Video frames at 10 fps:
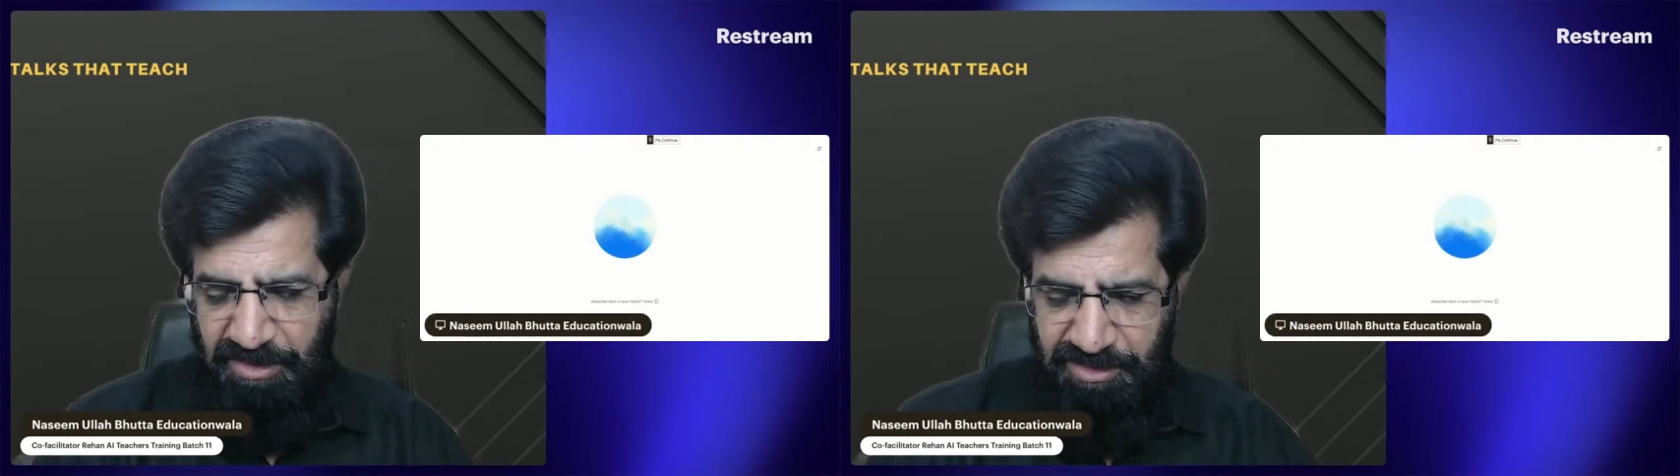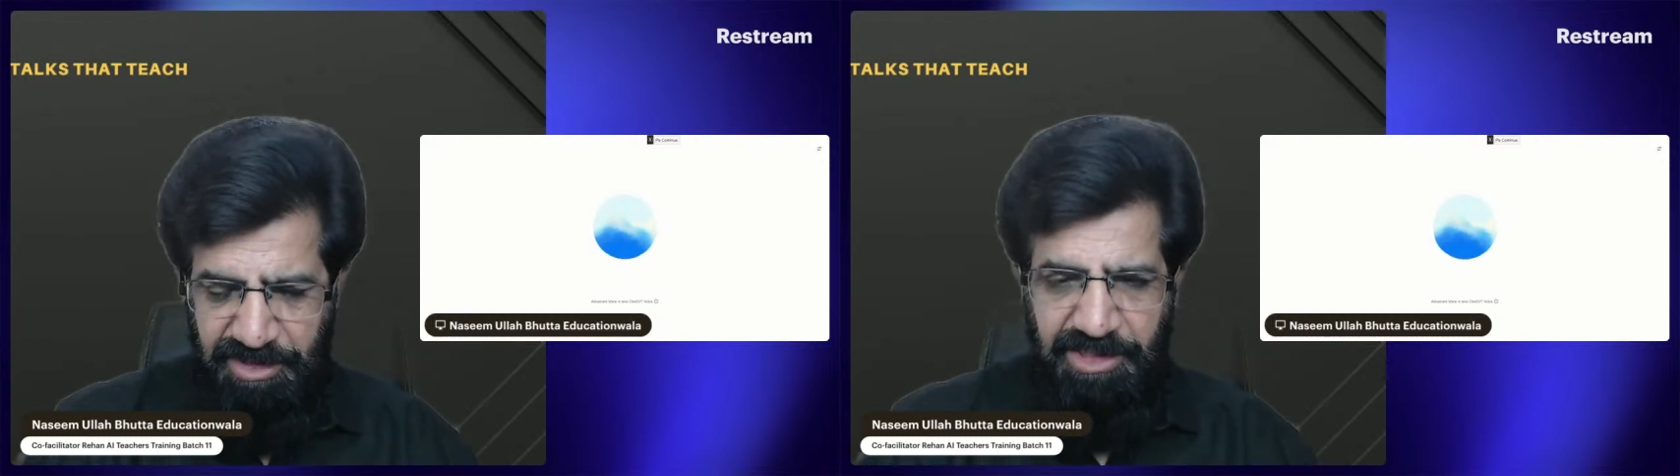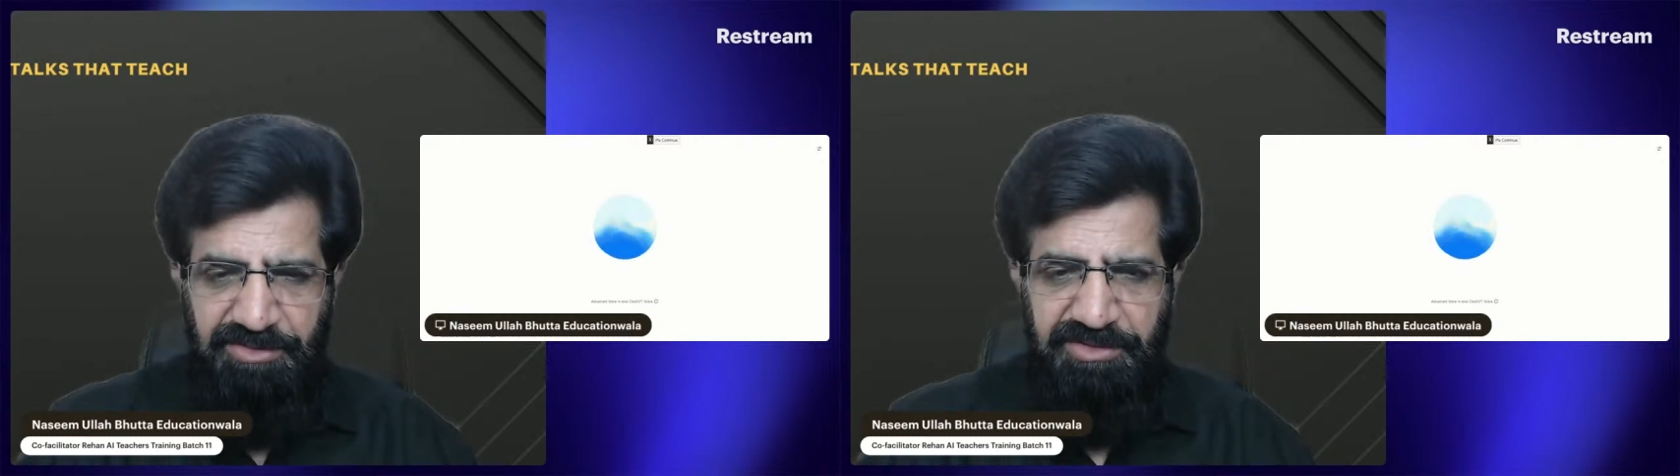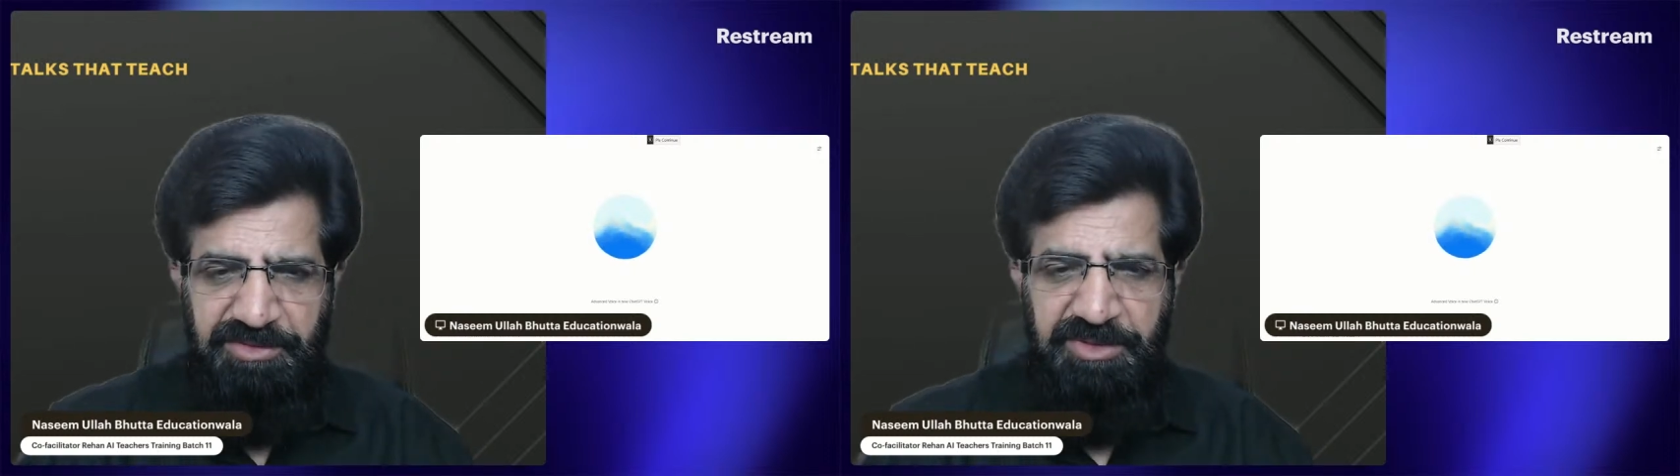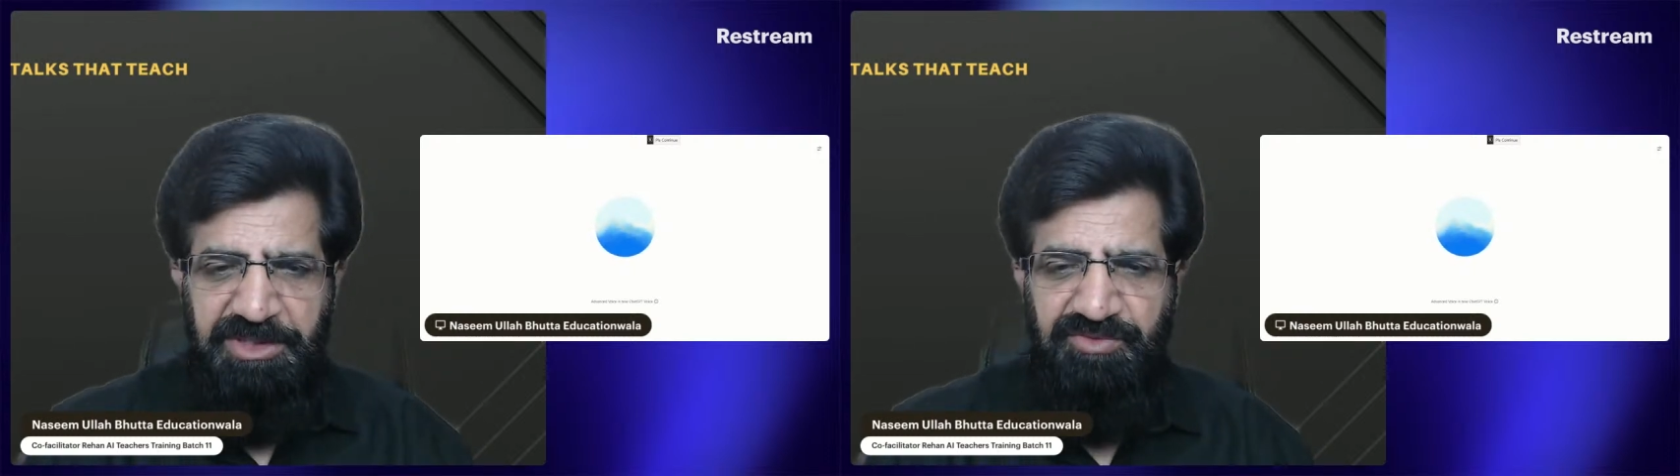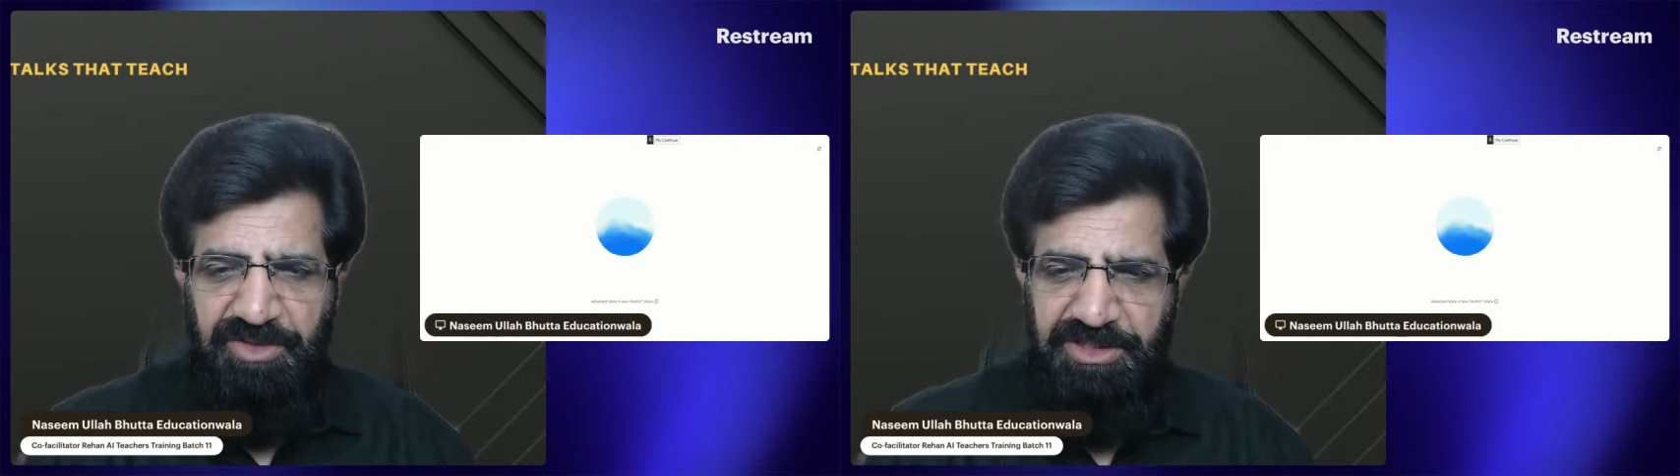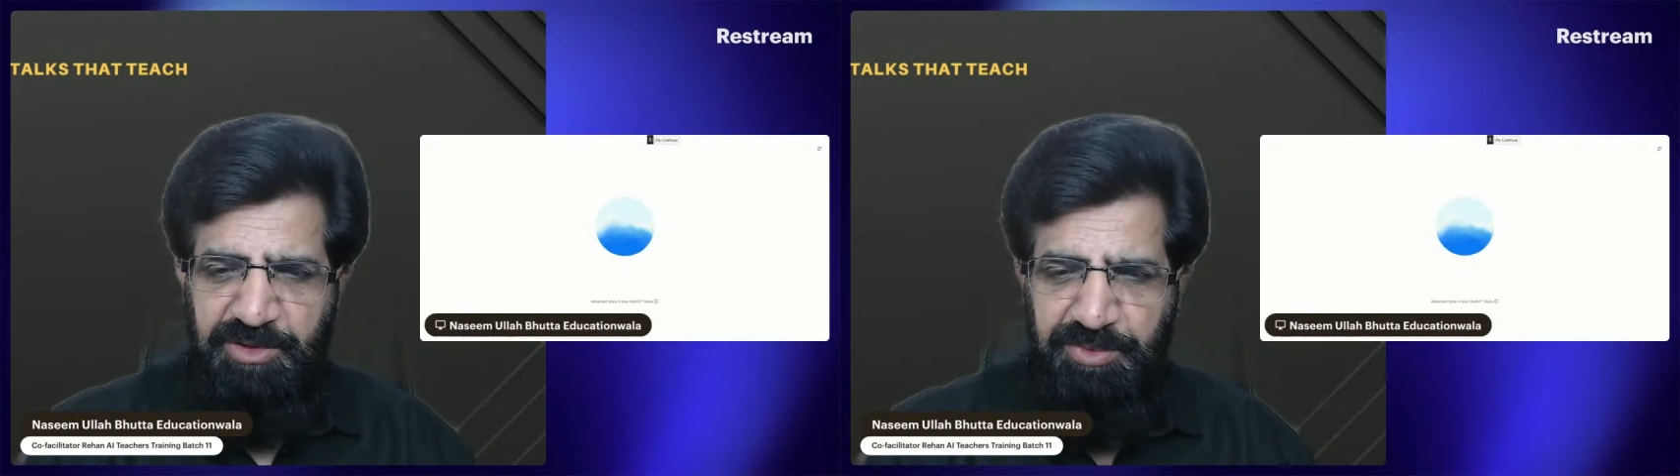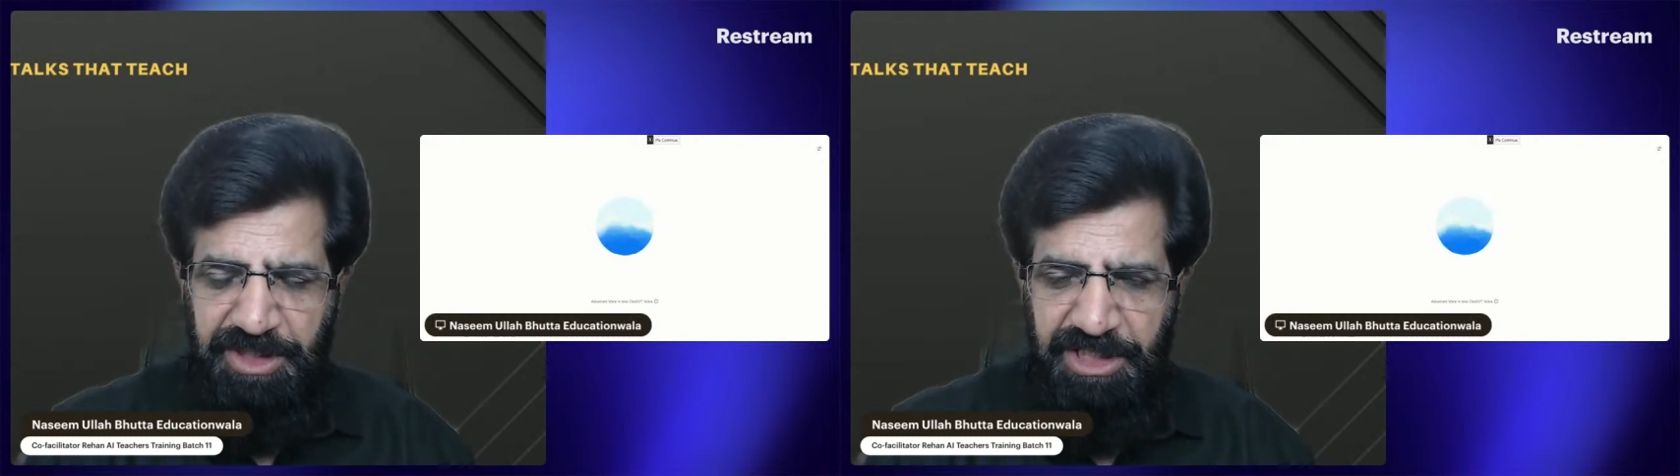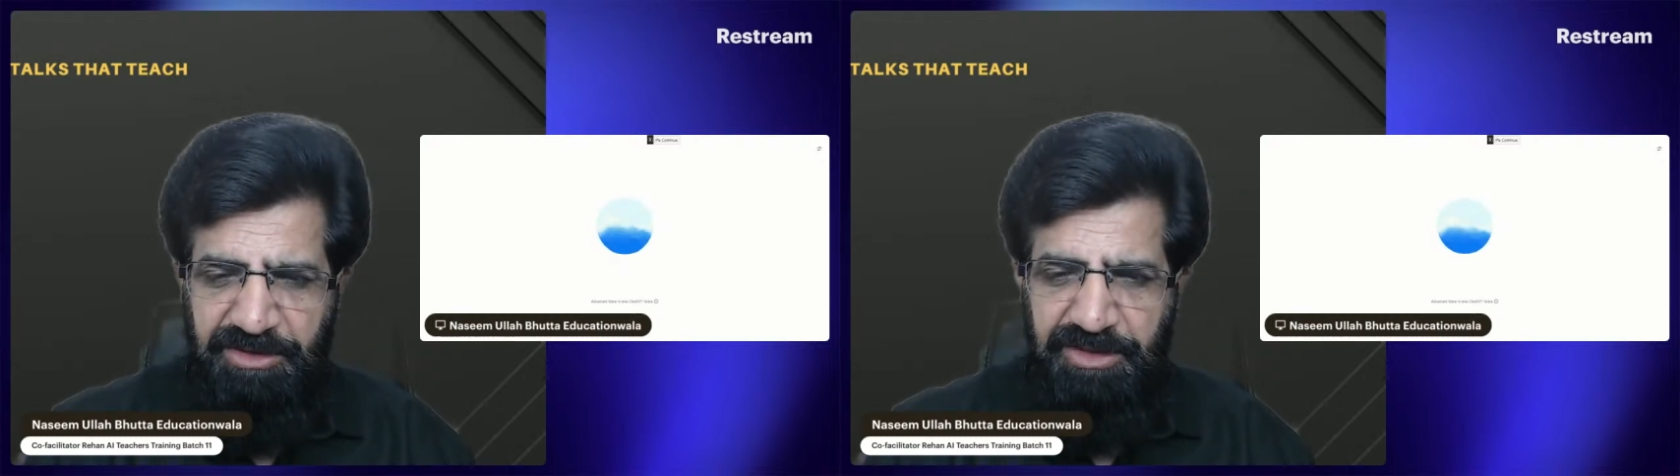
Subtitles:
Thank you very much for sparing